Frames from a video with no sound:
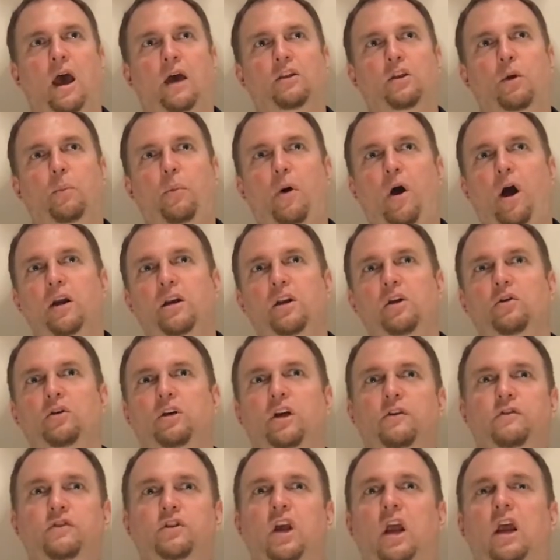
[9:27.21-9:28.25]
the pineal
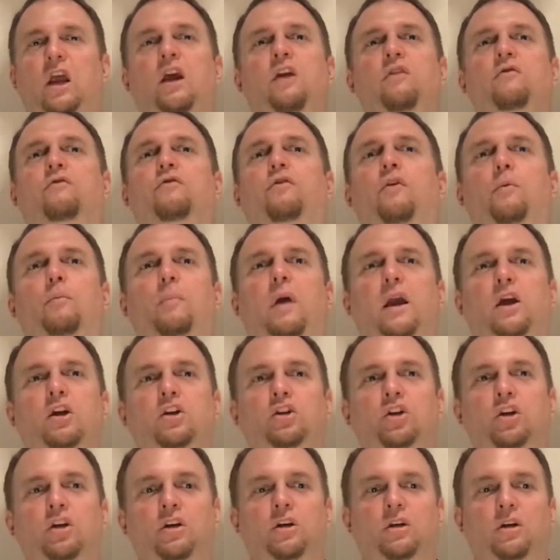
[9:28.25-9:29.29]
gives you
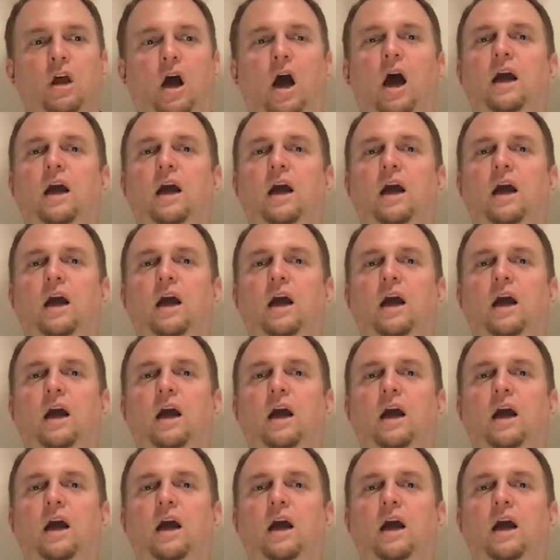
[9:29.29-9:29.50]
information,